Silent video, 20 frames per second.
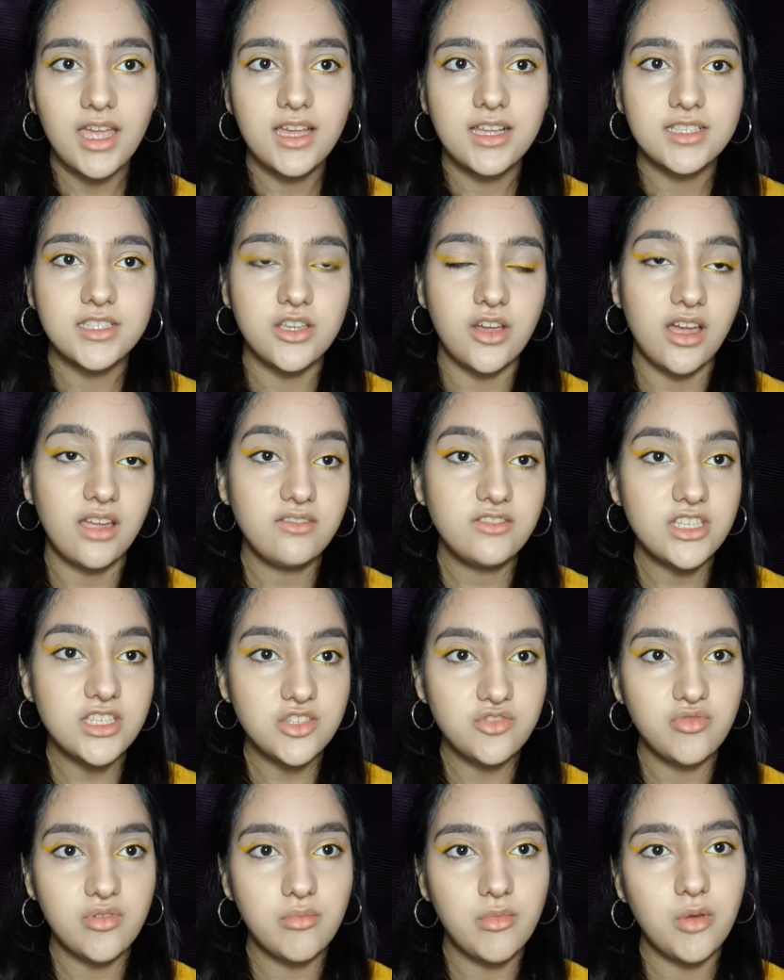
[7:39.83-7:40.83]
so I
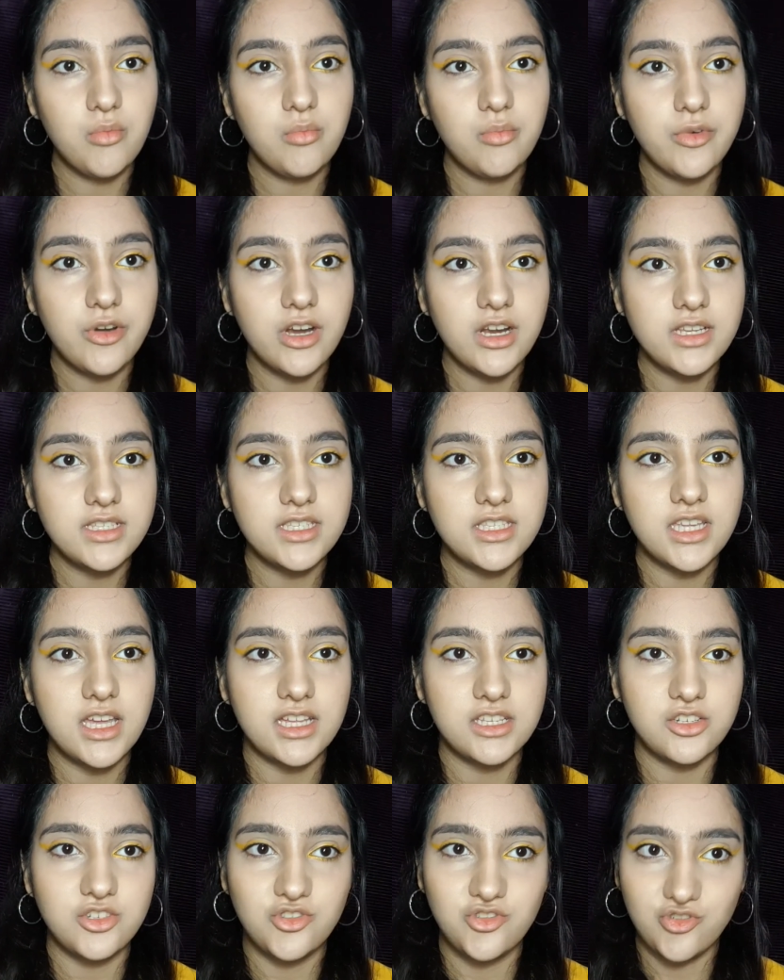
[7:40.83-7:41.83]
just remembered the
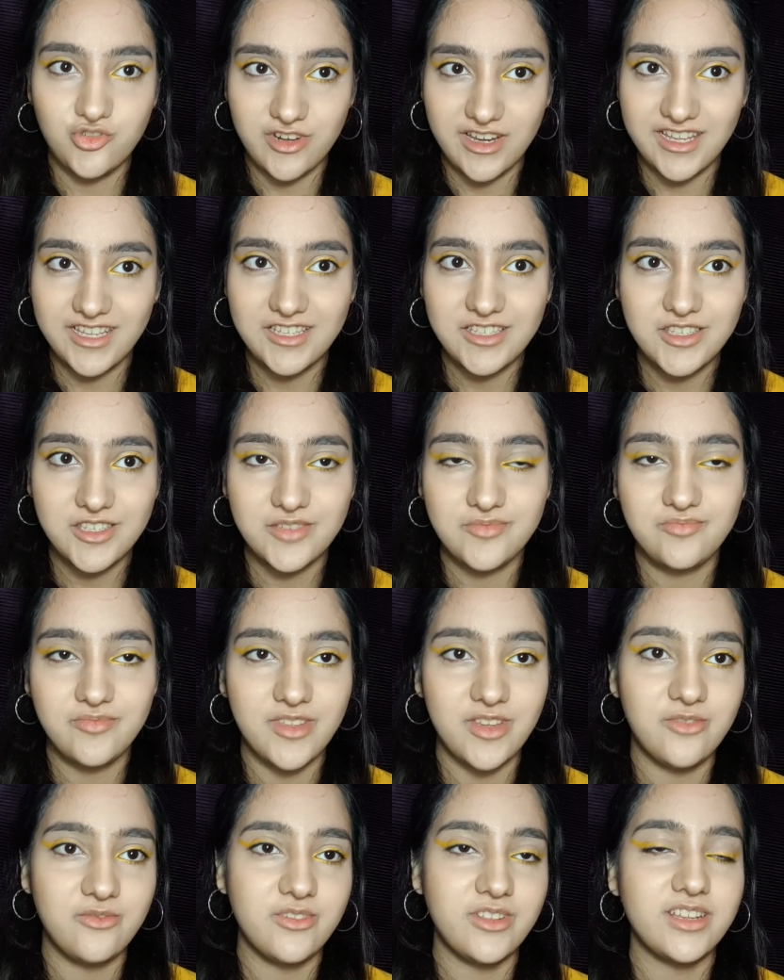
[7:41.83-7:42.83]
other trend
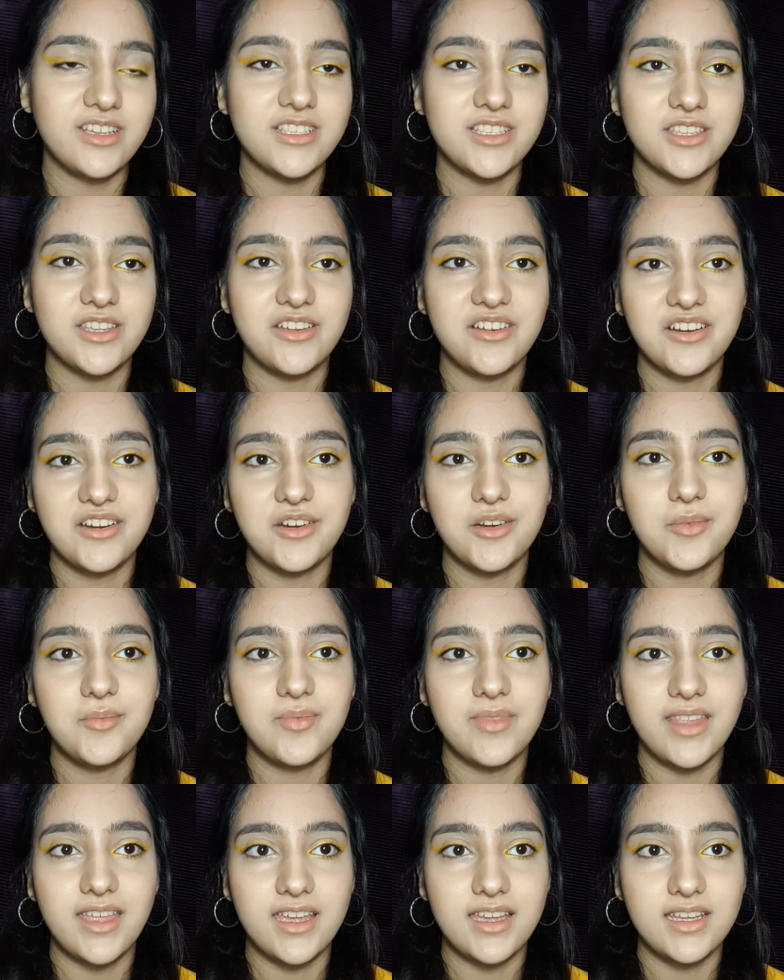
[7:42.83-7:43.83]
of this year
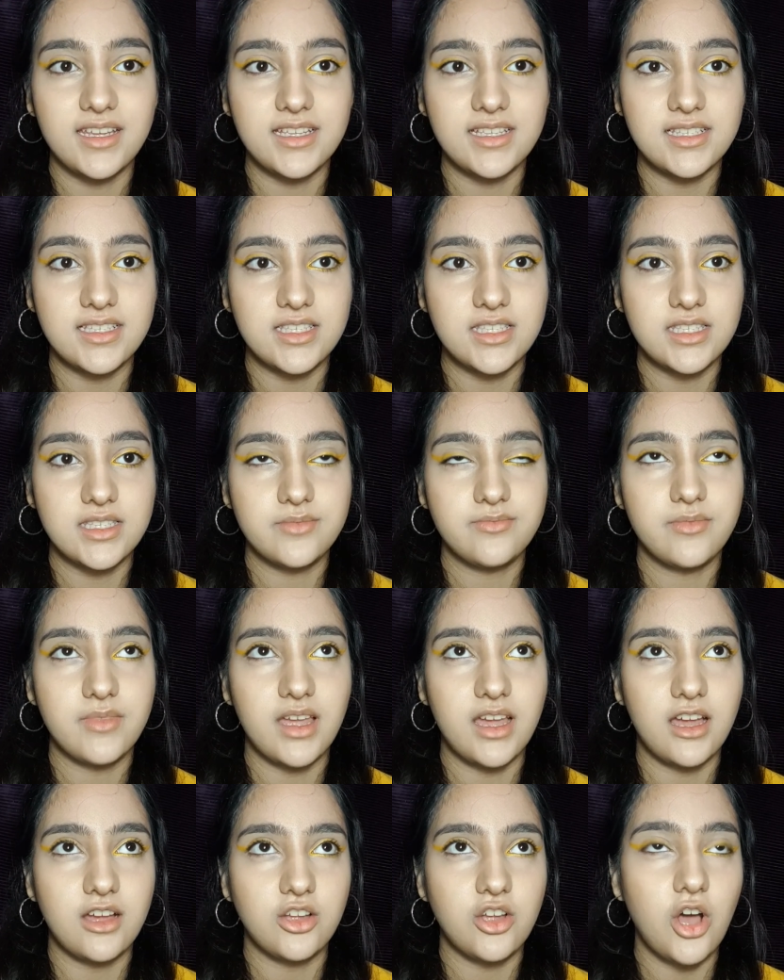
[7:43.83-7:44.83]
is
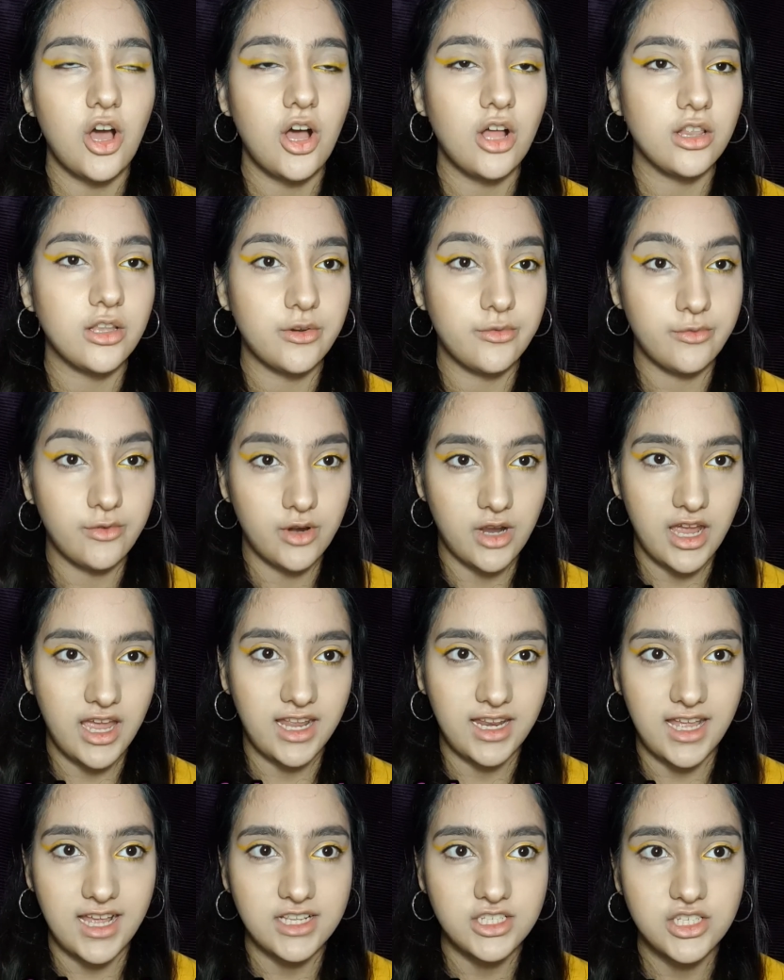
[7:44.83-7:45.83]
colorful
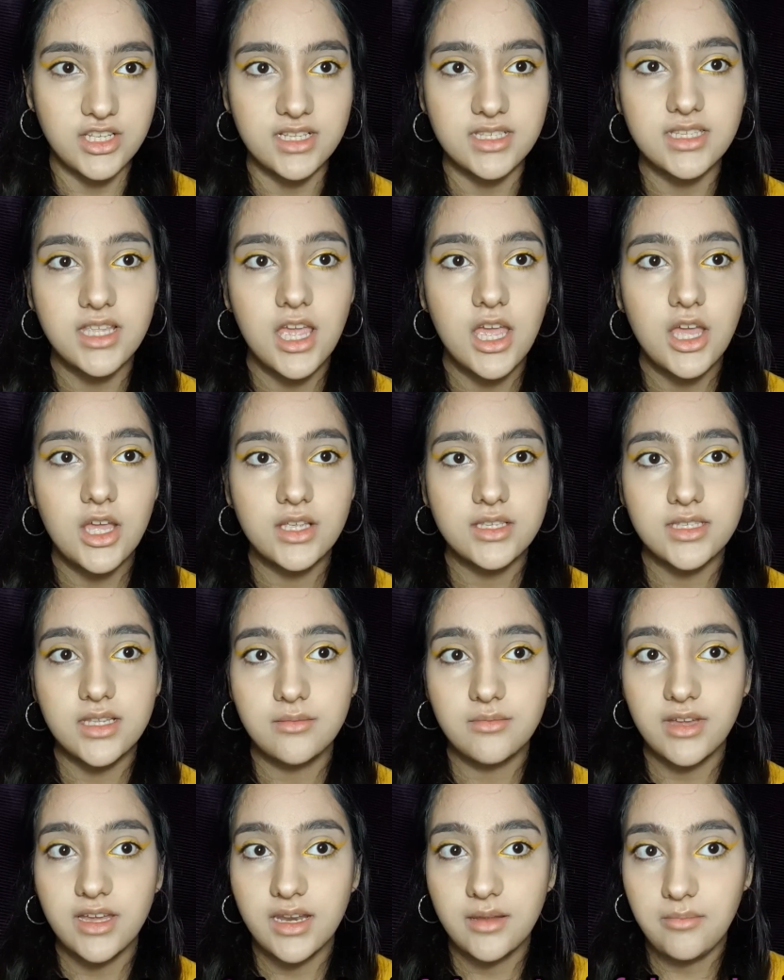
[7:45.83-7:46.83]
eyelashes. So
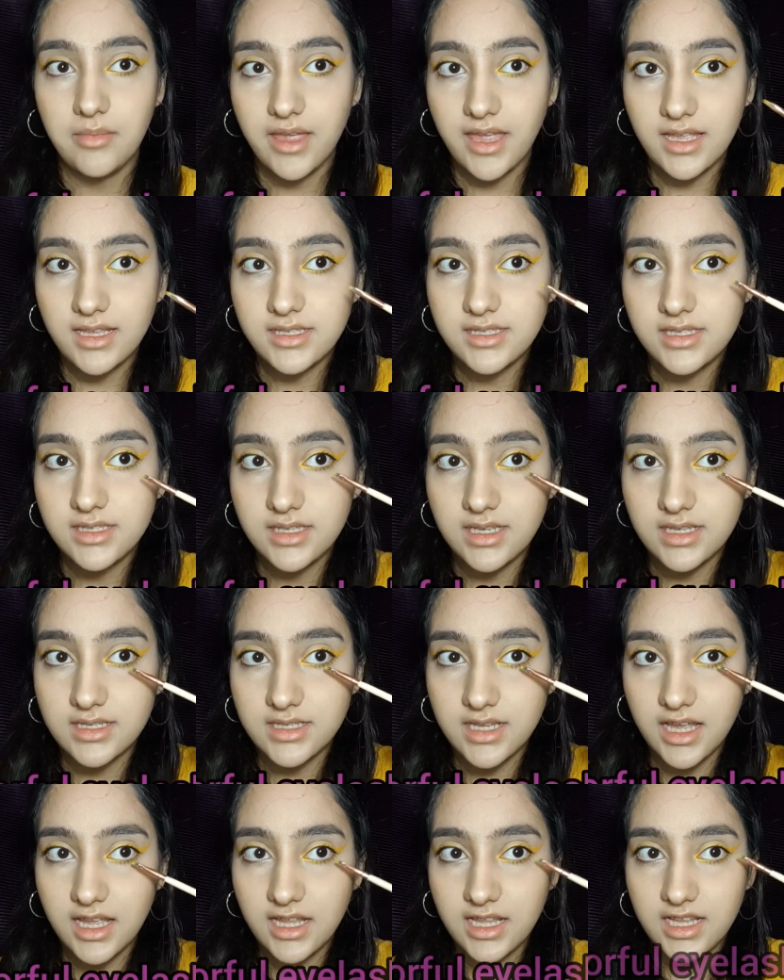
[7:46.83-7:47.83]
I'm gonna paint these
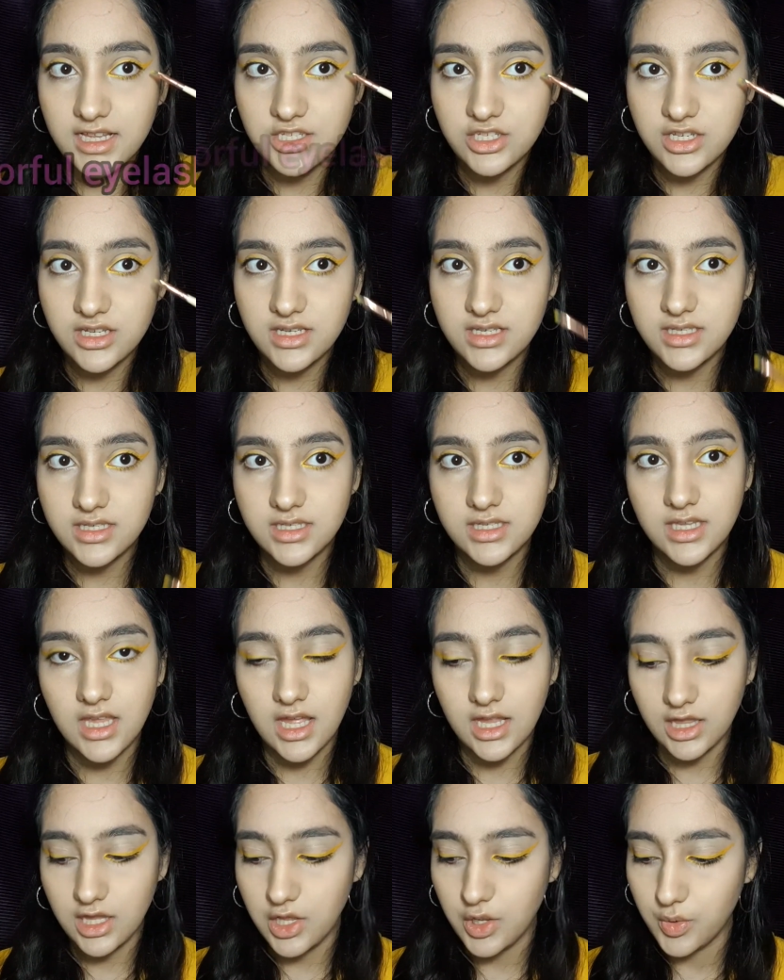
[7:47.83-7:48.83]
eyelashes
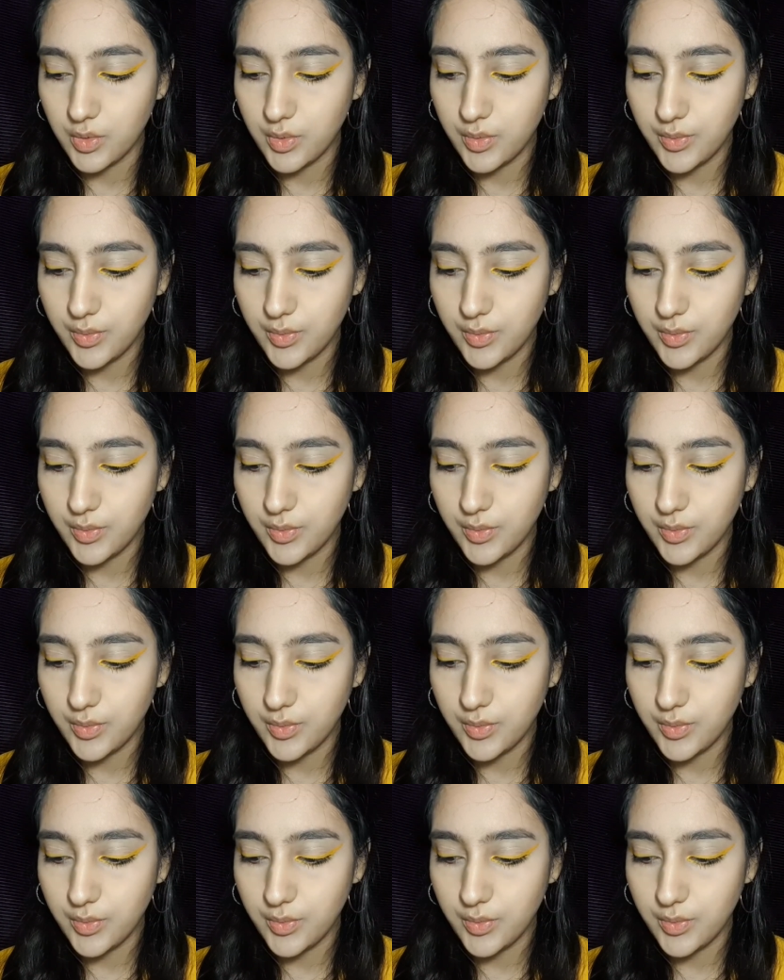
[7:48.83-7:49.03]
yellow.